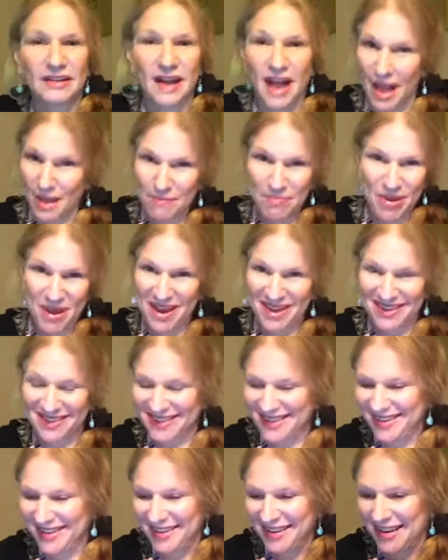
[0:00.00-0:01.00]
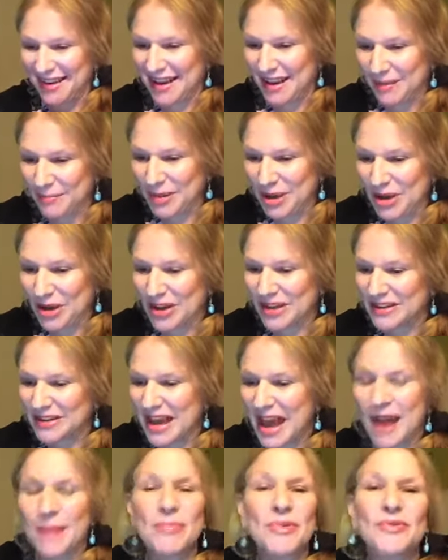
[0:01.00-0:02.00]
I'm pissed because
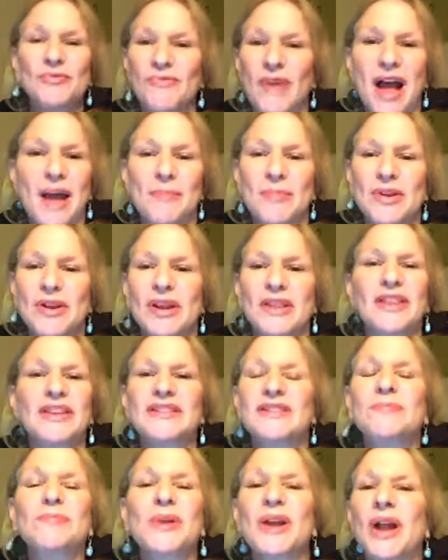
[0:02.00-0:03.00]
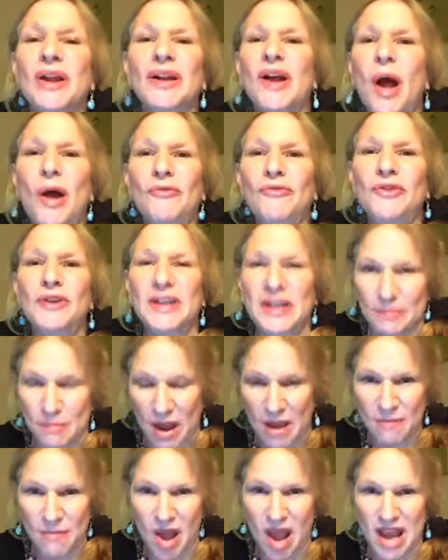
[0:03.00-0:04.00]
I've been I've been this has been uncovering in
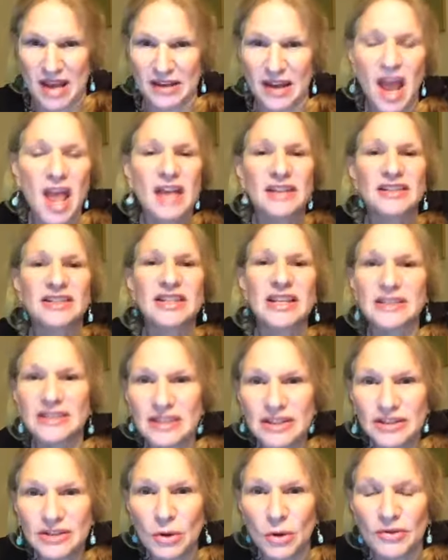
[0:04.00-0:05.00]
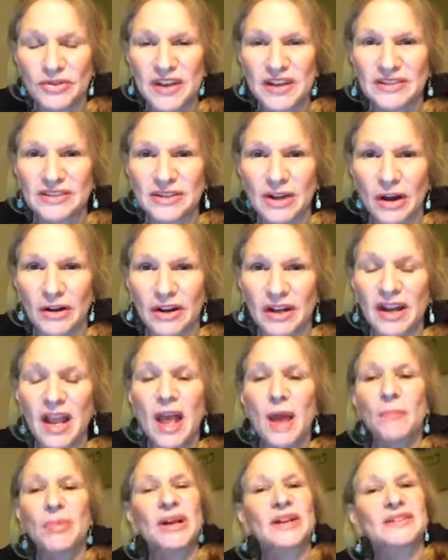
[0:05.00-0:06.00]
my mind since this whole thing started
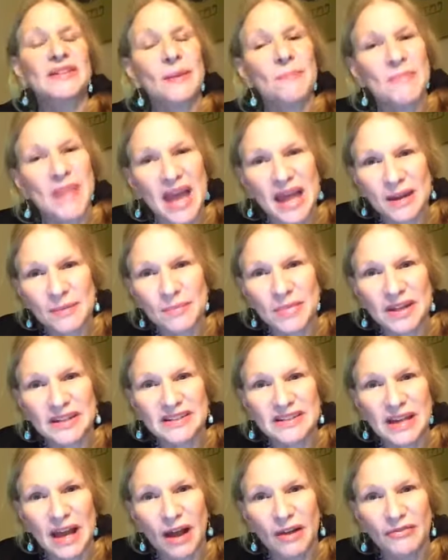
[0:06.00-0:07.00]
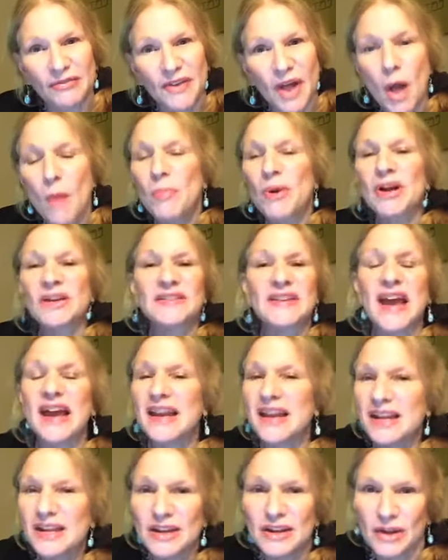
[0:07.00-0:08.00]
because I'm mad at myself because I
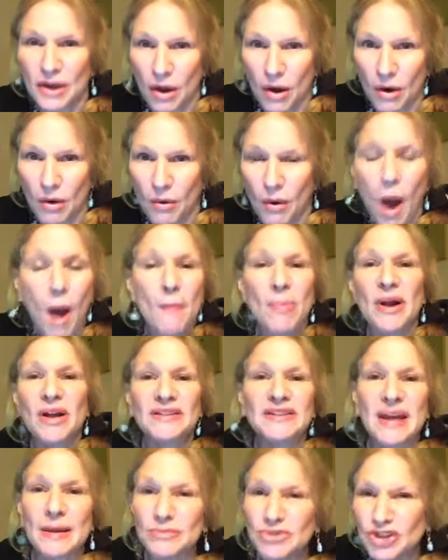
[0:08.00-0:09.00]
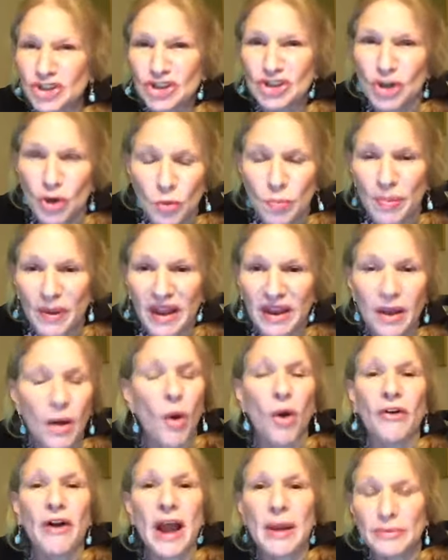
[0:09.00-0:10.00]
didn't know because I'm stupid
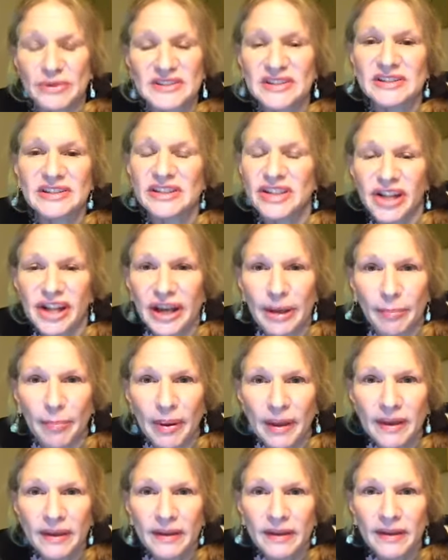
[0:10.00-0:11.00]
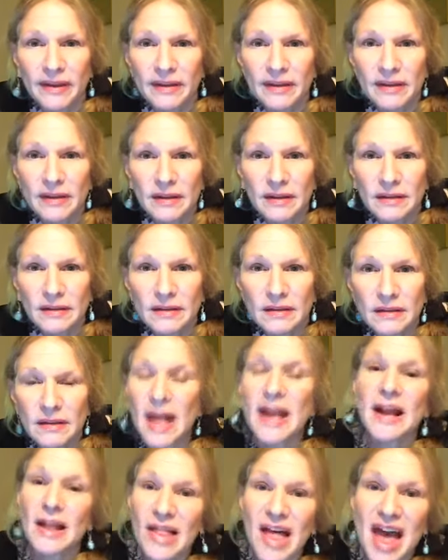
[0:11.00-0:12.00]
or I was asleep.
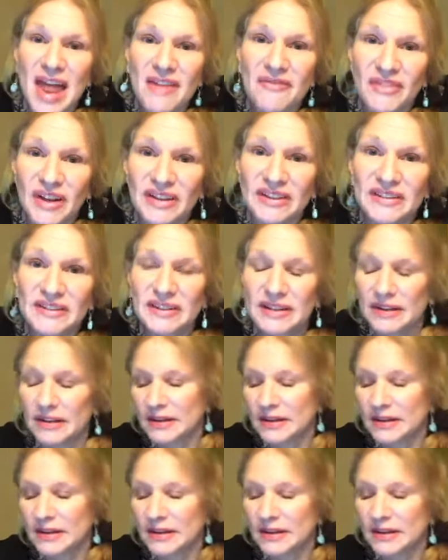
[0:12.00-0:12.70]
Like a lot of us.